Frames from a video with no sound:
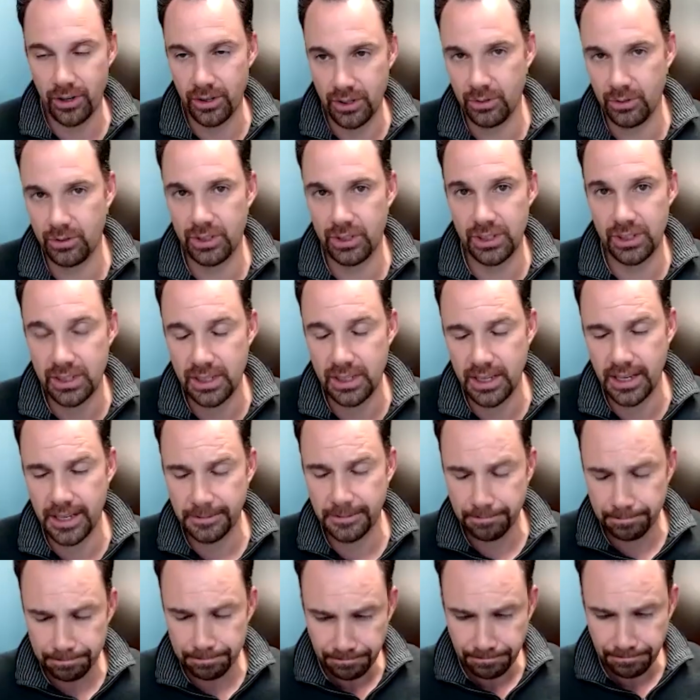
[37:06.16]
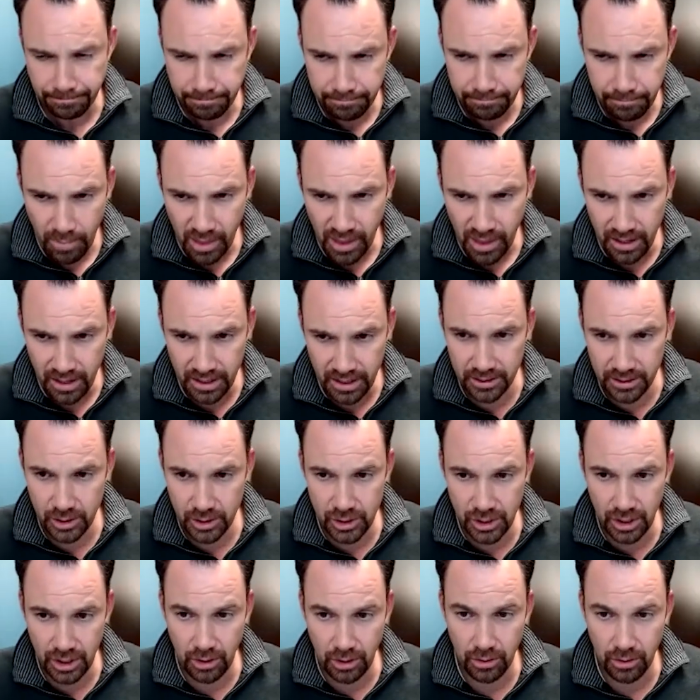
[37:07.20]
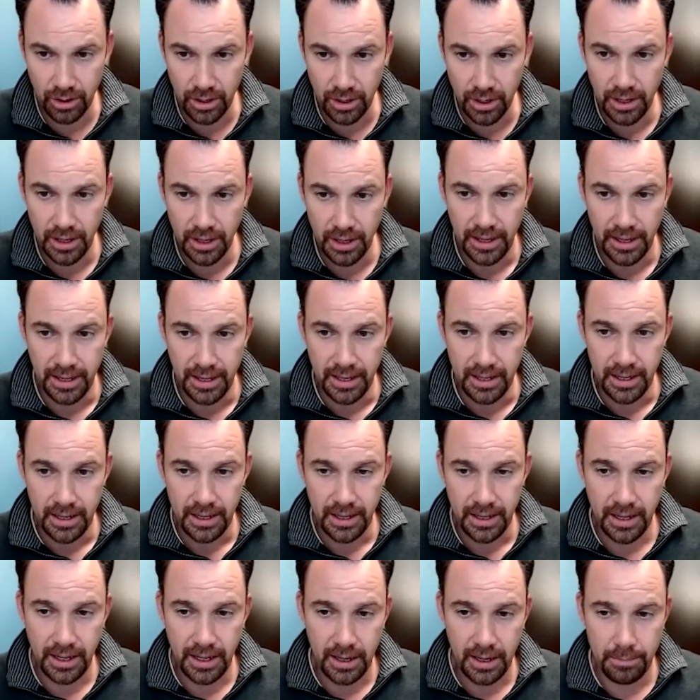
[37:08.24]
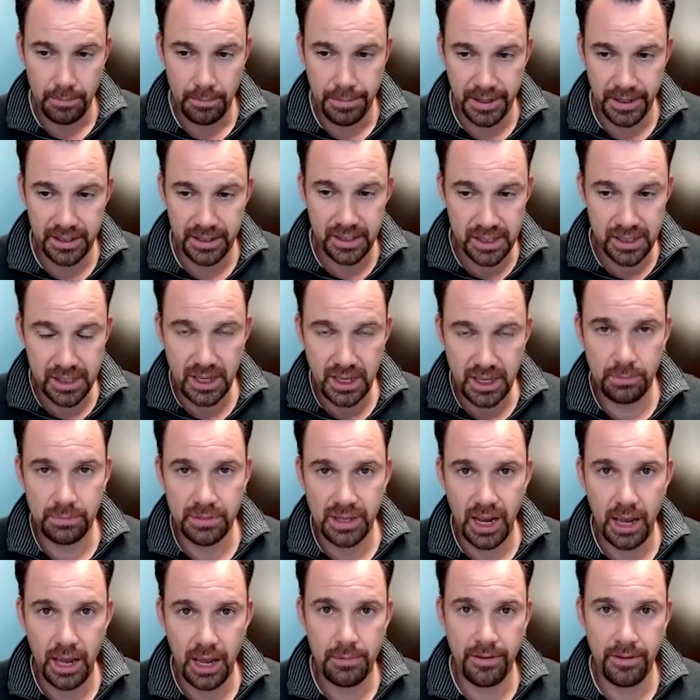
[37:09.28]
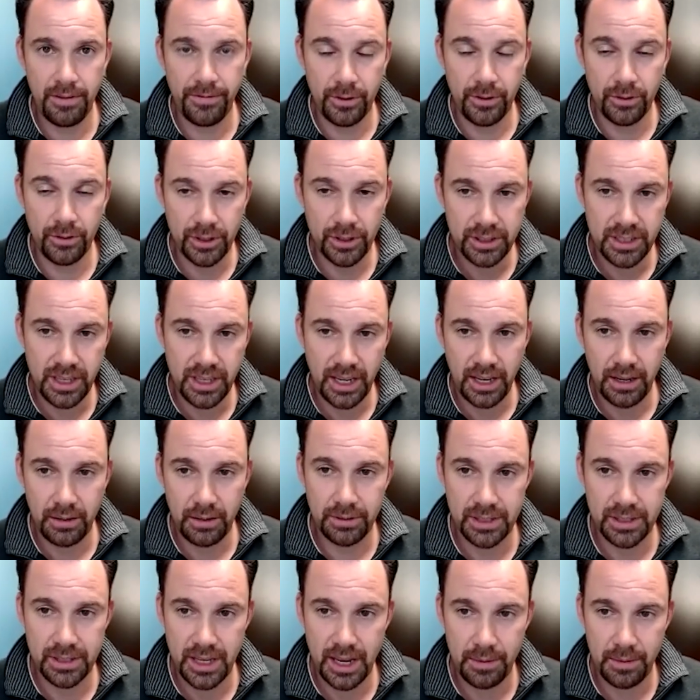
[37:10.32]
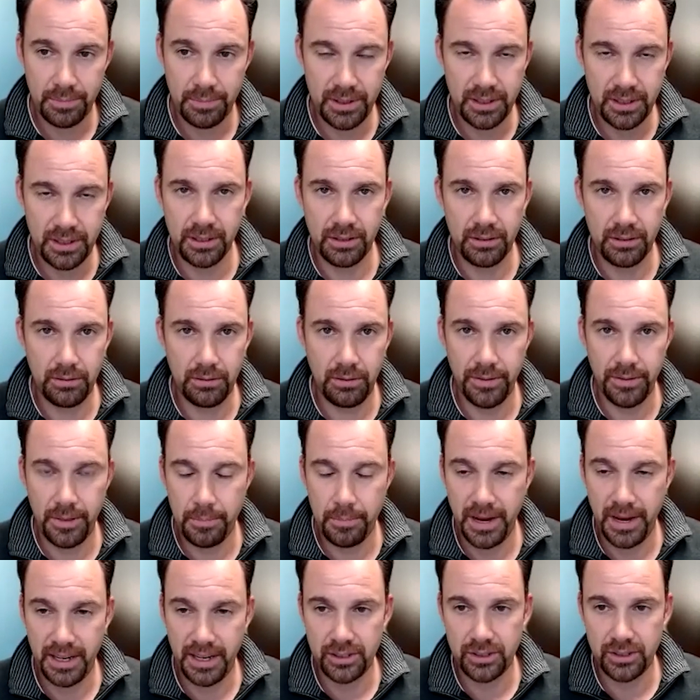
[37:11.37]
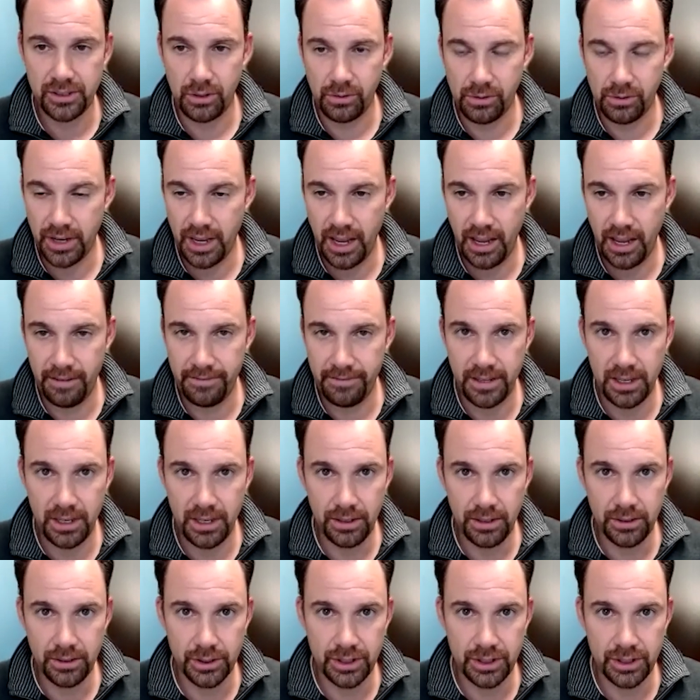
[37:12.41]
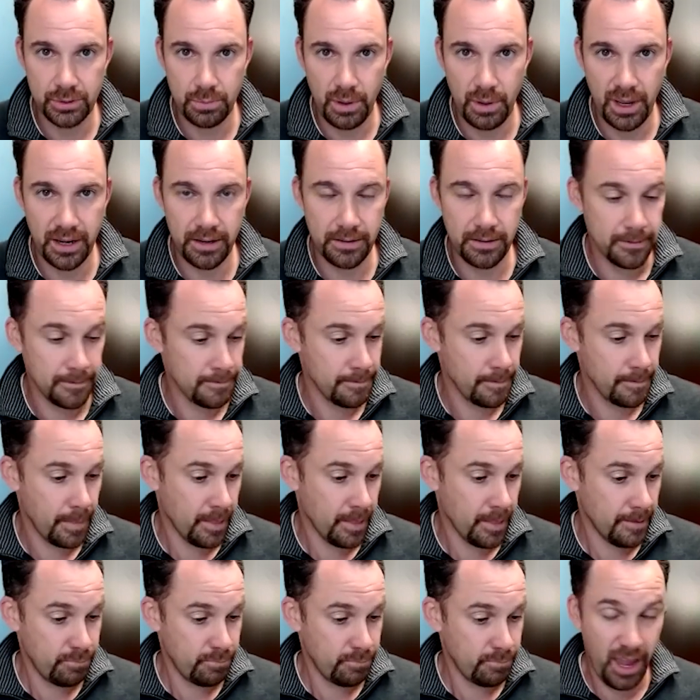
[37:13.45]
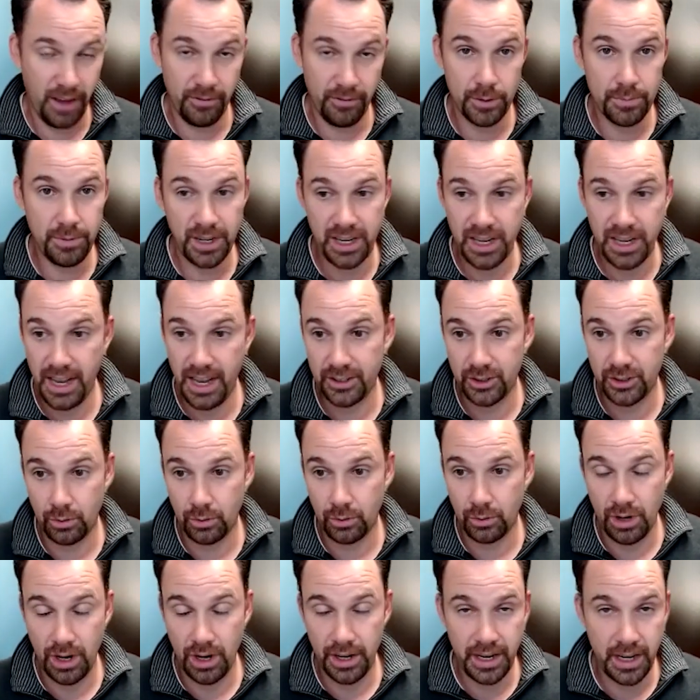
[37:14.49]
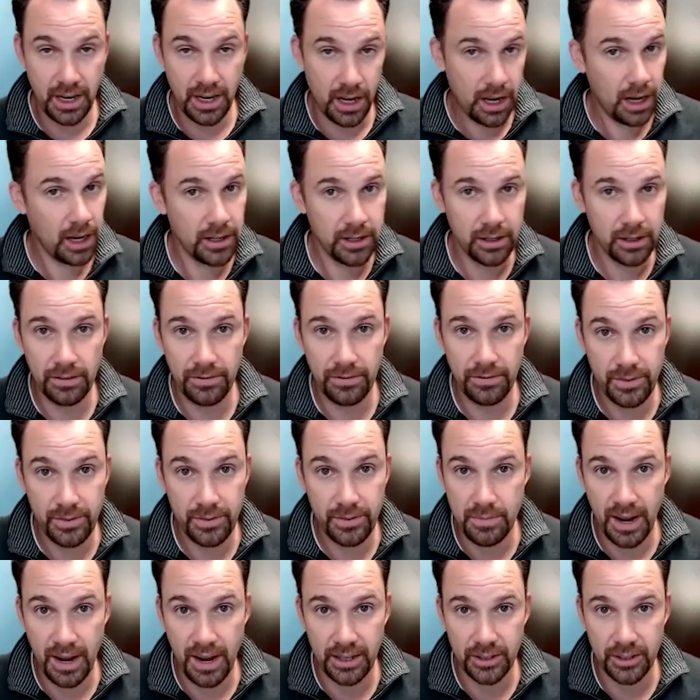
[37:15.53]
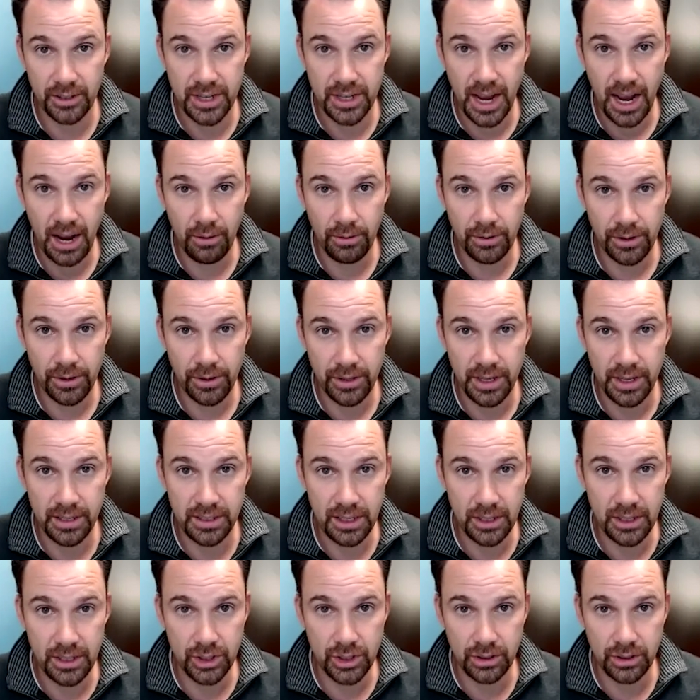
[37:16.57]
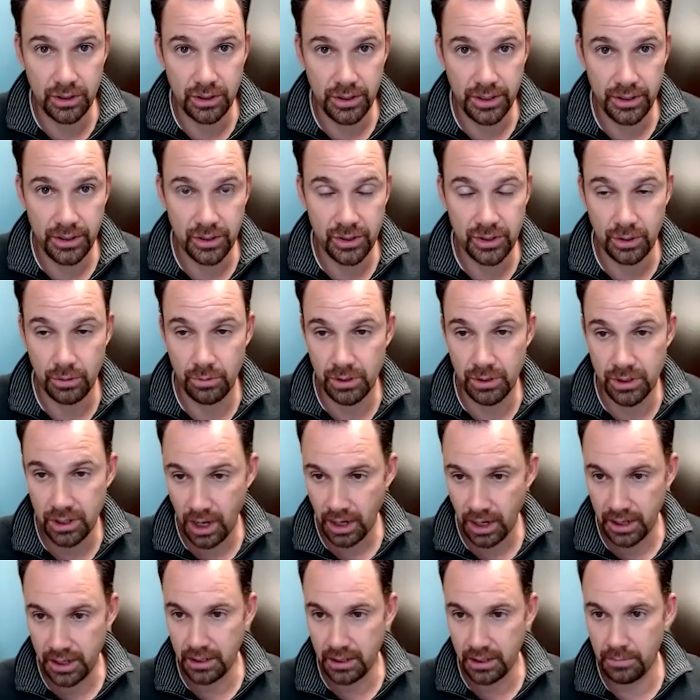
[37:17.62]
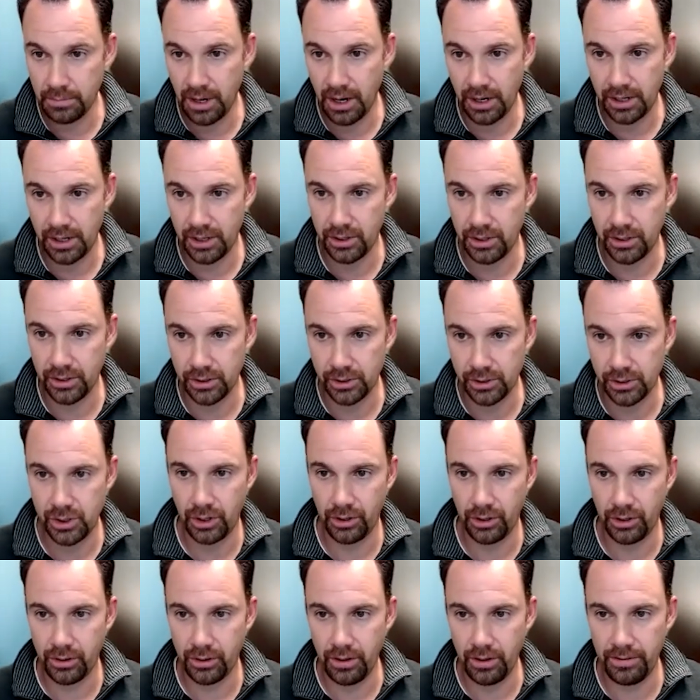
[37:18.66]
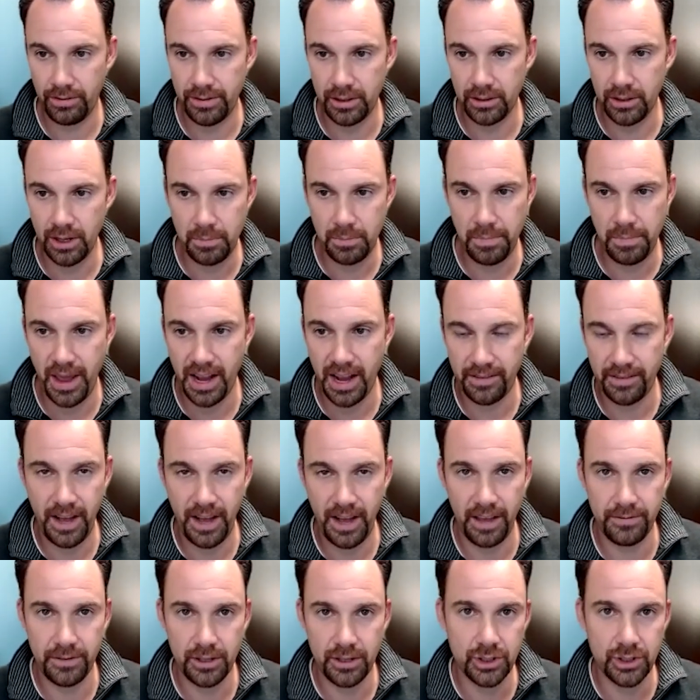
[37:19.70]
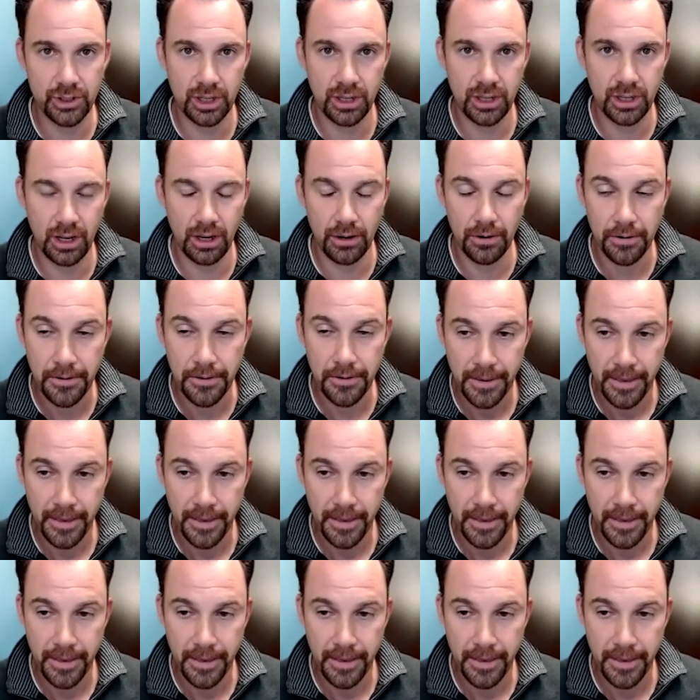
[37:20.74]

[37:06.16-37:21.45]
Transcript: UGC. And so, but at the same time, if you looked at what's happened, over the past 2.5 years, has been everybody has to run at 150 miles an hour in digital. And so we're talking to marketers who, if you look back 5 years ago,